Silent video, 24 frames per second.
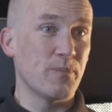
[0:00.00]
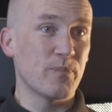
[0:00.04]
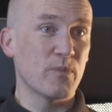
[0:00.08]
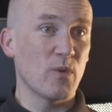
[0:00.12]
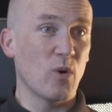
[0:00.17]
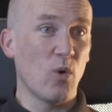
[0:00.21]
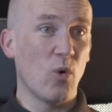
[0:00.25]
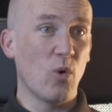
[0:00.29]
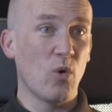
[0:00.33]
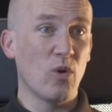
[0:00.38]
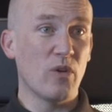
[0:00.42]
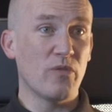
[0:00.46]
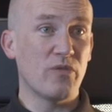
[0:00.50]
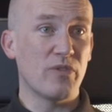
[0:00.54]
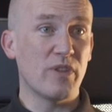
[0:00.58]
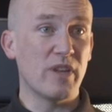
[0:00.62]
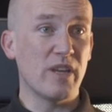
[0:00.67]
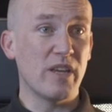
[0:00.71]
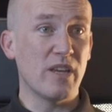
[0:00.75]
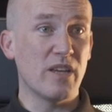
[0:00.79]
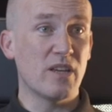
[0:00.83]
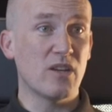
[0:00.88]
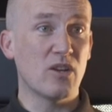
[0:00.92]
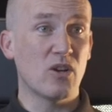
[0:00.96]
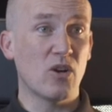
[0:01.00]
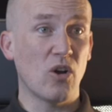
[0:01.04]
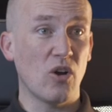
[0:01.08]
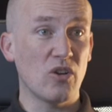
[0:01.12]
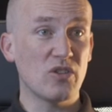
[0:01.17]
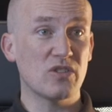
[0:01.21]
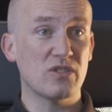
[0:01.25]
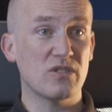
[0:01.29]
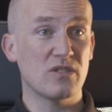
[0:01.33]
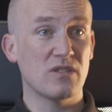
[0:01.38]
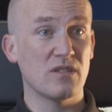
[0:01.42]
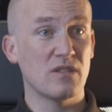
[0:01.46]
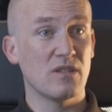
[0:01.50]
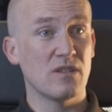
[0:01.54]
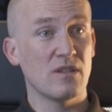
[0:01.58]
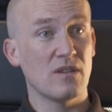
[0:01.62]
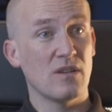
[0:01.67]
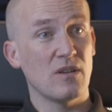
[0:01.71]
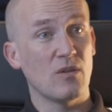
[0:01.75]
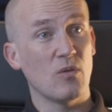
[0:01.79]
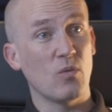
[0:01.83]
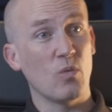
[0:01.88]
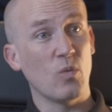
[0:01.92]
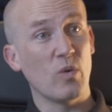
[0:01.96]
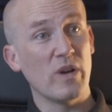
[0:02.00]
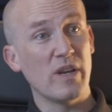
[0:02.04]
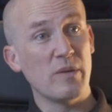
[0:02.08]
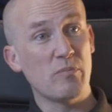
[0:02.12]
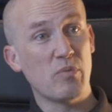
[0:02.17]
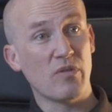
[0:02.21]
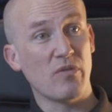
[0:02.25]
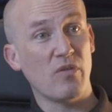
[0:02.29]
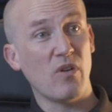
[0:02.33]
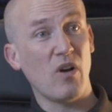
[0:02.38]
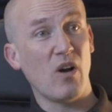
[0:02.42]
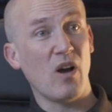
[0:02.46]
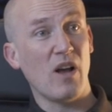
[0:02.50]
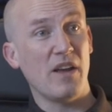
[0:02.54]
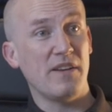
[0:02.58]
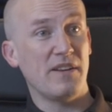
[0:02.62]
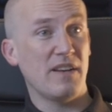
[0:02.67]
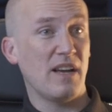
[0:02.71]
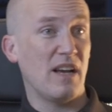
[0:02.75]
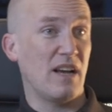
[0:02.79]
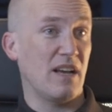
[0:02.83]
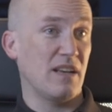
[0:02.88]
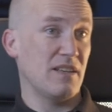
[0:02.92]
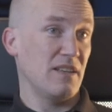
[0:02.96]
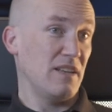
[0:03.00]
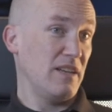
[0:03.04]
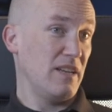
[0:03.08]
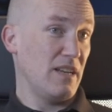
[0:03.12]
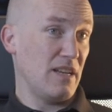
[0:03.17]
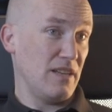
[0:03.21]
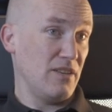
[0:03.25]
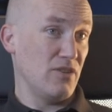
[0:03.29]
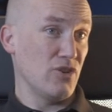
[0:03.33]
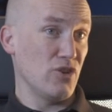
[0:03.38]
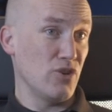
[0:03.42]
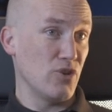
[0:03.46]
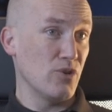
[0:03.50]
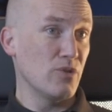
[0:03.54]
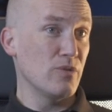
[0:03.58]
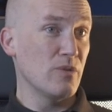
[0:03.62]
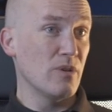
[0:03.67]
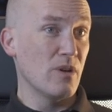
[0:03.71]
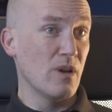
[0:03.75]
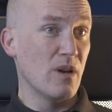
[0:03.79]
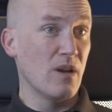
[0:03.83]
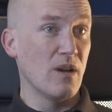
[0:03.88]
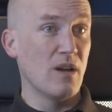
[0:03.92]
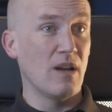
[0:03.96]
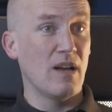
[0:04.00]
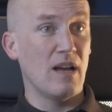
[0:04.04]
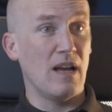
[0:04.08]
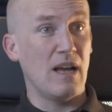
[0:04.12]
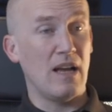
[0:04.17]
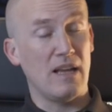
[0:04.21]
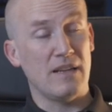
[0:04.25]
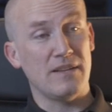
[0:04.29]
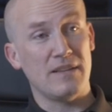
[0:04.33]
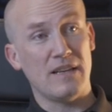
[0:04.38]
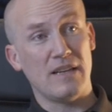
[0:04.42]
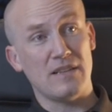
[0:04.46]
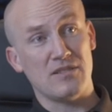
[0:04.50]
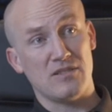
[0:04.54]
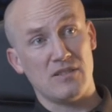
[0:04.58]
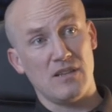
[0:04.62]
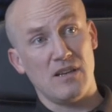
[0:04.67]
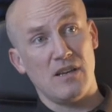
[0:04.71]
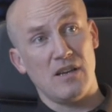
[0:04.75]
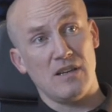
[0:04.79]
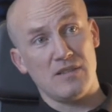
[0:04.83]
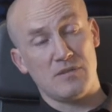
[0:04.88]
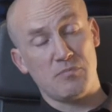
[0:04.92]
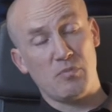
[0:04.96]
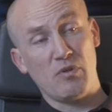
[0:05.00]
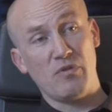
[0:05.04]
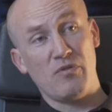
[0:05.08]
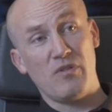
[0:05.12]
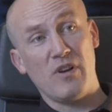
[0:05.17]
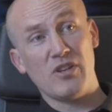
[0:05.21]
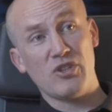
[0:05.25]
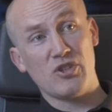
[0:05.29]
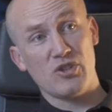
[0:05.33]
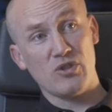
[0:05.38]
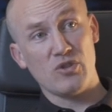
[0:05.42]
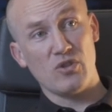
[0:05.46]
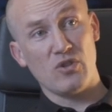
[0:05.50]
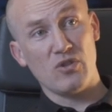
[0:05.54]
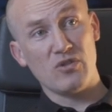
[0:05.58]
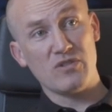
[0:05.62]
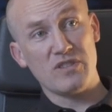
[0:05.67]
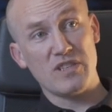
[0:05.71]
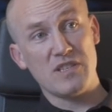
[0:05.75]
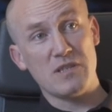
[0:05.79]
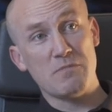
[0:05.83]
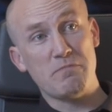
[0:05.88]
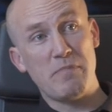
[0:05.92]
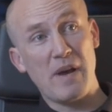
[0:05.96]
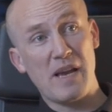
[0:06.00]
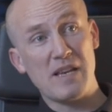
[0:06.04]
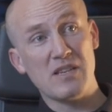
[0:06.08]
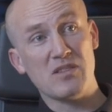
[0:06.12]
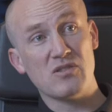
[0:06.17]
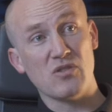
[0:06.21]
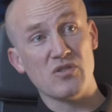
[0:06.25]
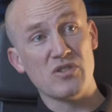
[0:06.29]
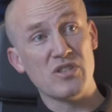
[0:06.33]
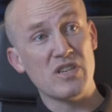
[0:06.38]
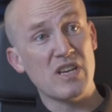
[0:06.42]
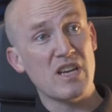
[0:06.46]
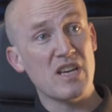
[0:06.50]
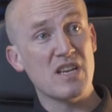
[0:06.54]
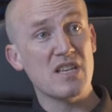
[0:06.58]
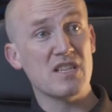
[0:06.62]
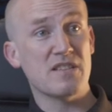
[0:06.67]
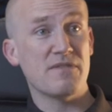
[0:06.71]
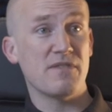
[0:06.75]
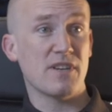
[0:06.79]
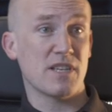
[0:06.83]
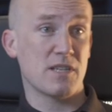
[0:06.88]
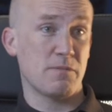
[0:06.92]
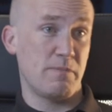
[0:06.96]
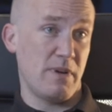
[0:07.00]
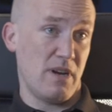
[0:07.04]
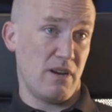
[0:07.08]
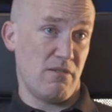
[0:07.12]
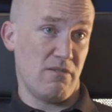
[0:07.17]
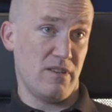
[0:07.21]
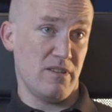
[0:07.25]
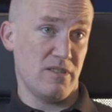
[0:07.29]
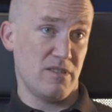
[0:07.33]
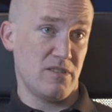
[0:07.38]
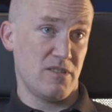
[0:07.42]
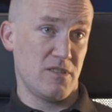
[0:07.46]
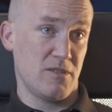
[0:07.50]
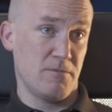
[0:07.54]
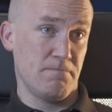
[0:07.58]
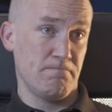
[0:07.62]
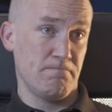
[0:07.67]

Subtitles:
All of the cost we provide at NU and as professionals is based on years of experience,